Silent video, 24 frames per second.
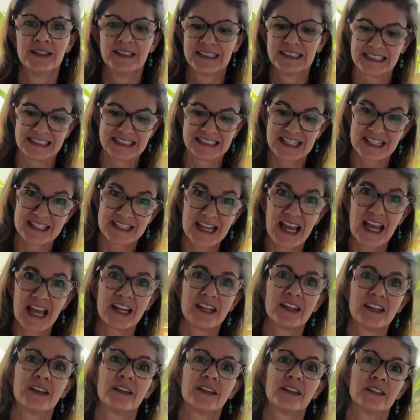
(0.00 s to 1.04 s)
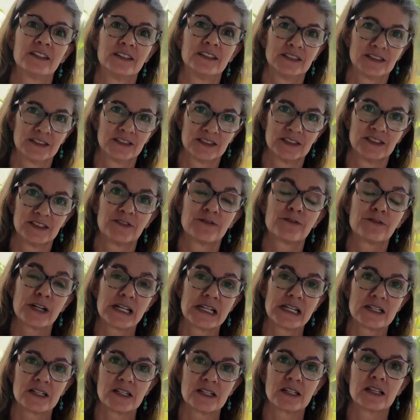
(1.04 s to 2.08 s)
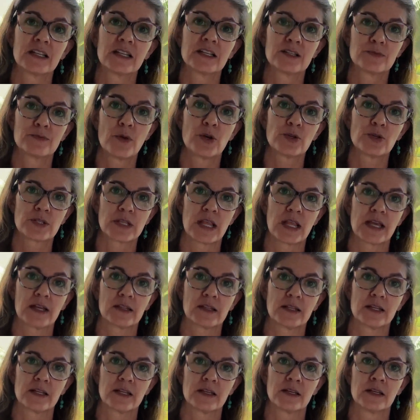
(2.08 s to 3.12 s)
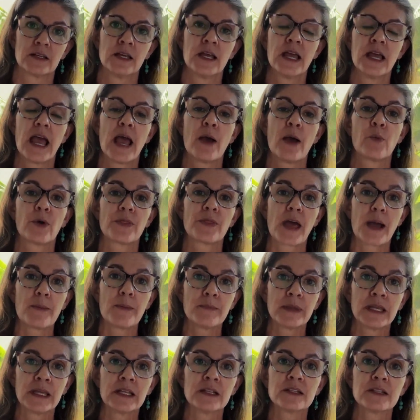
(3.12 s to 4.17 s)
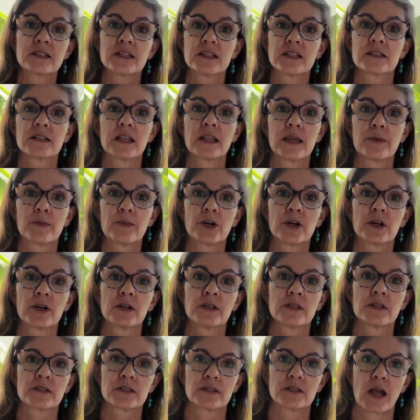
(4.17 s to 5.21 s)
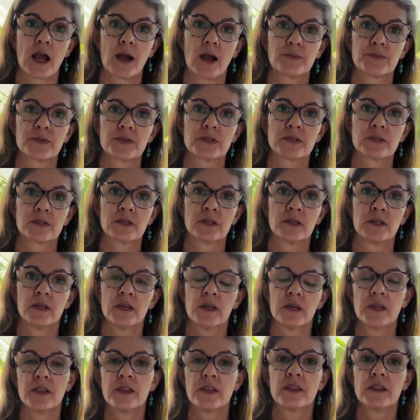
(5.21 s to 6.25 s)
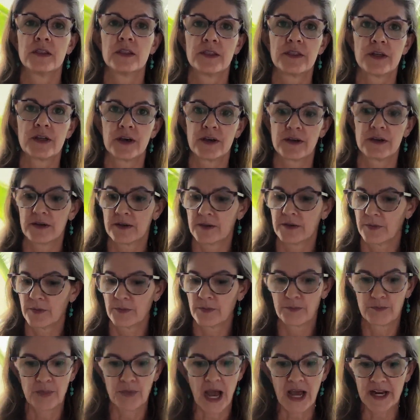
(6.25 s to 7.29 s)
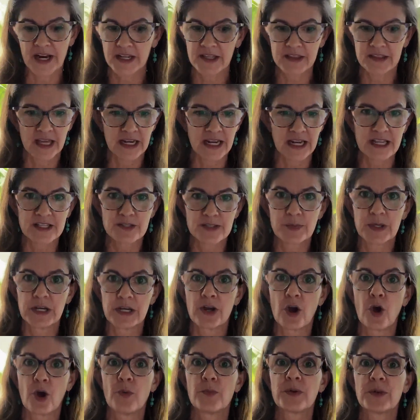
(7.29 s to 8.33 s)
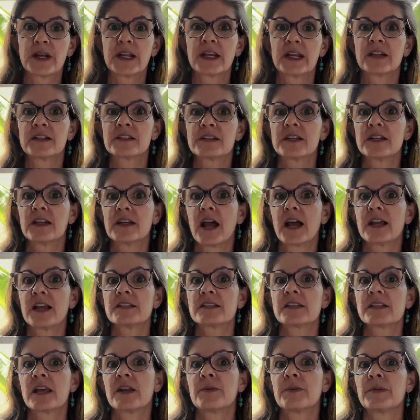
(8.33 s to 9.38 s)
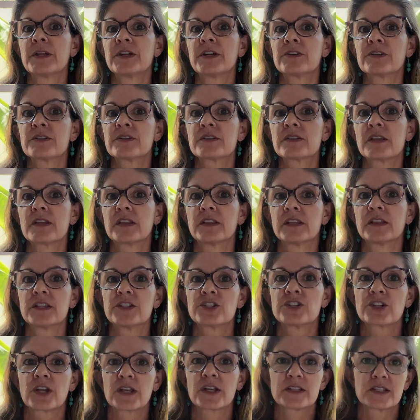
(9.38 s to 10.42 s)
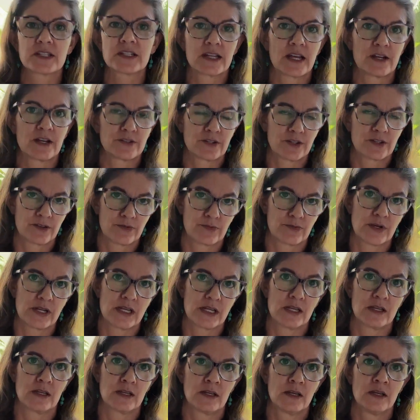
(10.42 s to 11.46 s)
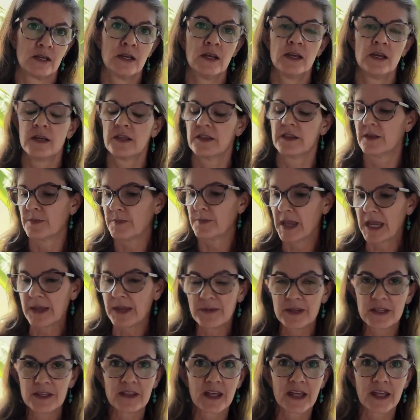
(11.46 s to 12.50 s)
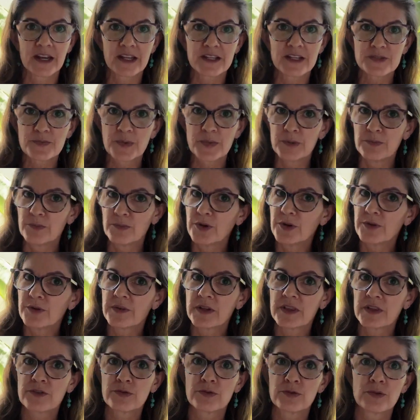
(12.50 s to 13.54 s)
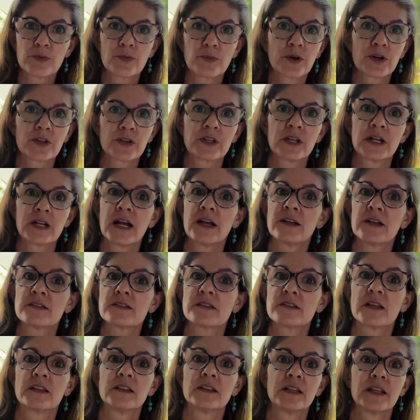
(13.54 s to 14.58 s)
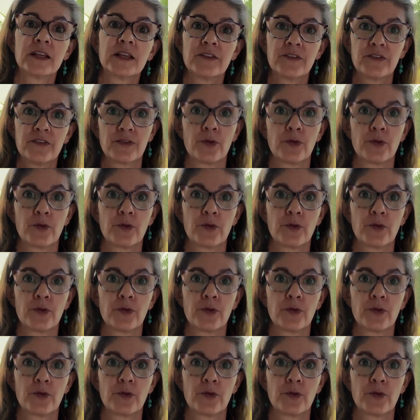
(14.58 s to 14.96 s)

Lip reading: Instead, freeze is most likely. And what that means is labor stops. The body that has been opening to 9 centimeters suddenly shuts down to 3. The baby that has been moving through the birth canal suddenly